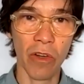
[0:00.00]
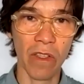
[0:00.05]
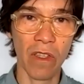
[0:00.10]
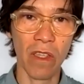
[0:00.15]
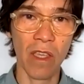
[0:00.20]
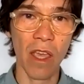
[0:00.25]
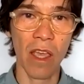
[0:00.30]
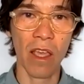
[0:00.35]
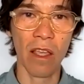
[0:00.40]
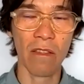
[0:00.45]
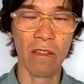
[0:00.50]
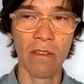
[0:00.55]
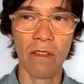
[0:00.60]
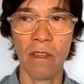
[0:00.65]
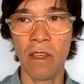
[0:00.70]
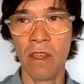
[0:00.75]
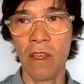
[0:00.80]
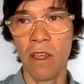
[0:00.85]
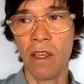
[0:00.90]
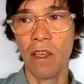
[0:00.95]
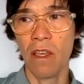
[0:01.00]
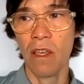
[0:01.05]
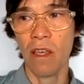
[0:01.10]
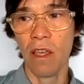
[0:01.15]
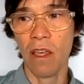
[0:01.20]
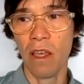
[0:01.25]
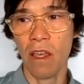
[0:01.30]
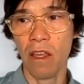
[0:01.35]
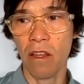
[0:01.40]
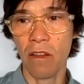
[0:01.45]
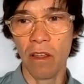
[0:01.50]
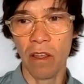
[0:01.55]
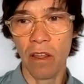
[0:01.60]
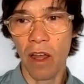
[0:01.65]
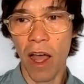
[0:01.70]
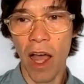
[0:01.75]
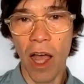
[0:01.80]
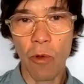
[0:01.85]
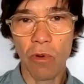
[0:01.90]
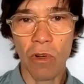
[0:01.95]
on his kicks. And
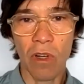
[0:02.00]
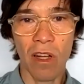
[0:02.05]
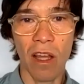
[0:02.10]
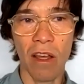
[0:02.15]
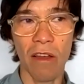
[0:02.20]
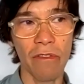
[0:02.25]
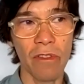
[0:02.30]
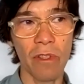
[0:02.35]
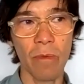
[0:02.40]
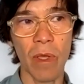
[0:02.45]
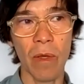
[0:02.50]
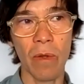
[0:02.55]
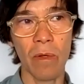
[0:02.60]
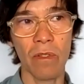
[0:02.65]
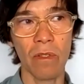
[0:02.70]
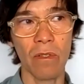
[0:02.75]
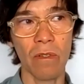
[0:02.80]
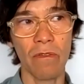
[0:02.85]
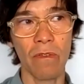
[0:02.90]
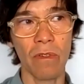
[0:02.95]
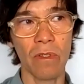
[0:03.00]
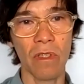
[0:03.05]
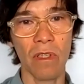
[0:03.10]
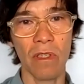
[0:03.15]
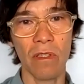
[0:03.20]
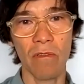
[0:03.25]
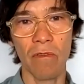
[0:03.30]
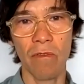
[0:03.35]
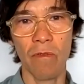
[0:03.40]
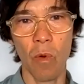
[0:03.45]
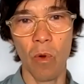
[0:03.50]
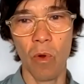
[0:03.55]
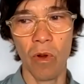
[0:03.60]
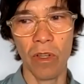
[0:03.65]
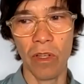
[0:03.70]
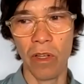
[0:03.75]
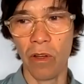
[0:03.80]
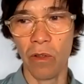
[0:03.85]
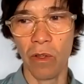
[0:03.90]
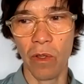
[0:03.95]
I would love to be able to do for season
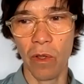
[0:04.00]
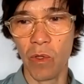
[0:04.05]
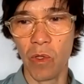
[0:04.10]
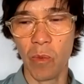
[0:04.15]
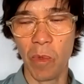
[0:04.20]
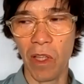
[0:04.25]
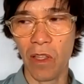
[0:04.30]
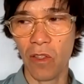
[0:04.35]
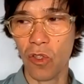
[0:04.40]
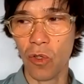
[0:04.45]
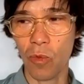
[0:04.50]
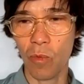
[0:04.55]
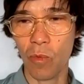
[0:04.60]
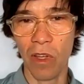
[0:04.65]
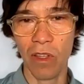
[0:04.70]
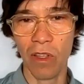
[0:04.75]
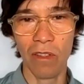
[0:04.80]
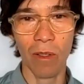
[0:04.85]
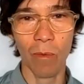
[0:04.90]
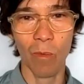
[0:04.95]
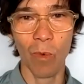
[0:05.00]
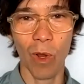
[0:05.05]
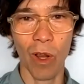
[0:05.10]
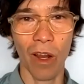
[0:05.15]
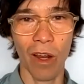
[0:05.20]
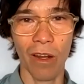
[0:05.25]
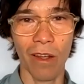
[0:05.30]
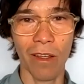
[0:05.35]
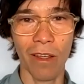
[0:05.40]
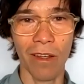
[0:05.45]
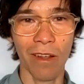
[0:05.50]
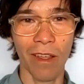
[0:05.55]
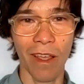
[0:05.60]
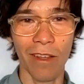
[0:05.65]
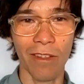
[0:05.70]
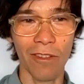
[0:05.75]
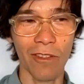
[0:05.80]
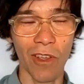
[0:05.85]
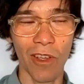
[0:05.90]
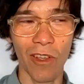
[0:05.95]
4, you know, go spend 2 months somewhere and
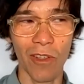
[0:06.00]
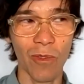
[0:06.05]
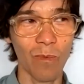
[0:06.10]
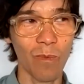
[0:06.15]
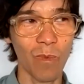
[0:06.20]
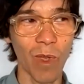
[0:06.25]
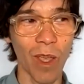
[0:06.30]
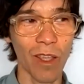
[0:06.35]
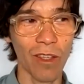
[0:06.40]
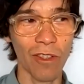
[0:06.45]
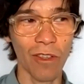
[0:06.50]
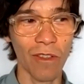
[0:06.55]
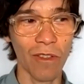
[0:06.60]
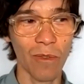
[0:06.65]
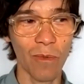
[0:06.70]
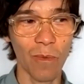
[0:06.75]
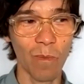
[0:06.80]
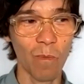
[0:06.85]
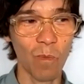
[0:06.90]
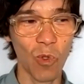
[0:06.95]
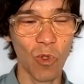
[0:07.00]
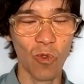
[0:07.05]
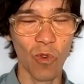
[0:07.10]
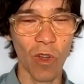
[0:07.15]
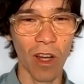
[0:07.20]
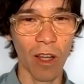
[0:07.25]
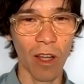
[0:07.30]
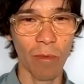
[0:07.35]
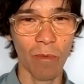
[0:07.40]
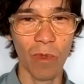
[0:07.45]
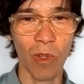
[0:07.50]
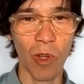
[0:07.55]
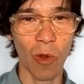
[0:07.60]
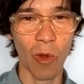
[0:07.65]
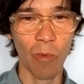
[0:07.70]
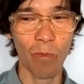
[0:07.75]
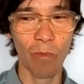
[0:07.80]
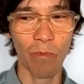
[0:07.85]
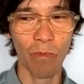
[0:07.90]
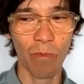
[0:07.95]
just straight up, you
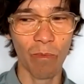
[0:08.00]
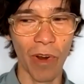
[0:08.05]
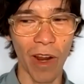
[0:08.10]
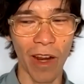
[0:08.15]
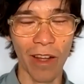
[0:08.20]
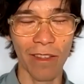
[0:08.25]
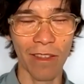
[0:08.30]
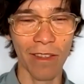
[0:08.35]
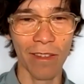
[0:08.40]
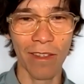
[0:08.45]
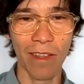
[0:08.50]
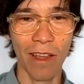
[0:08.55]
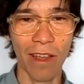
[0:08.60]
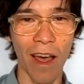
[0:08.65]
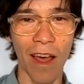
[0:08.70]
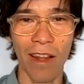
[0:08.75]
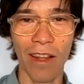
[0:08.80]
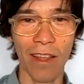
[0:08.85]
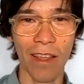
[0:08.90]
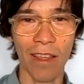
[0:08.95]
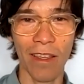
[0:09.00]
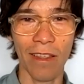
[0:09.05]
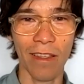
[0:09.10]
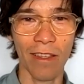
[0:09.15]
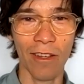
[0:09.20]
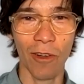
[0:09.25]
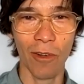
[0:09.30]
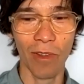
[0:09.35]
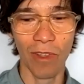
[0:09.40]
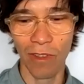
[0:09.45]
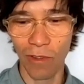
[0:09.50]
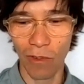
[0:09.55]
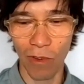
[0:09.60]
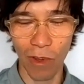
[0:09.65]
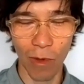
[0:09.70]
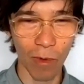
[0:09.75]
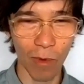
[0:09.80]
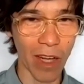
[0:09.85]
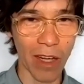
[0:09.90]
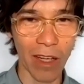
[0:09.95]
know, practice Kali, you know,
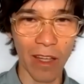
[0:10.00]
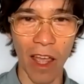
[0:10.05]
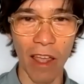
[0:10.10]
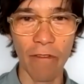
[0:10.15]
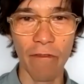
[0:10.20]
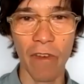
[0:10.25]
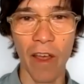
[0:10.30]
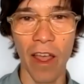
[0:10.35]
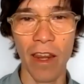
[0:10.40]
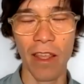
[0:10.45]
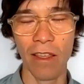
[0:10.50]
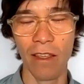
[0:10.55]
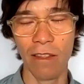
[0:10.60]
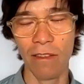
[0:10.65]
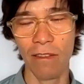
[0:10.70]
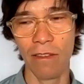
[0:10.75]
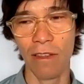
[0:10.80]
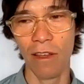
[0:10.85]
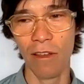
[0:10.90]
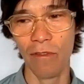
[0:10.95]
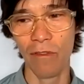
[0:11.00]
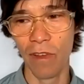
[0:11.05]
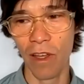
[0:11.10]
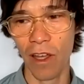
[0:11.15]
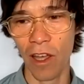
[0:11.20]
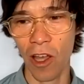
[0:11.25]
screaming like knife fighting and stuff.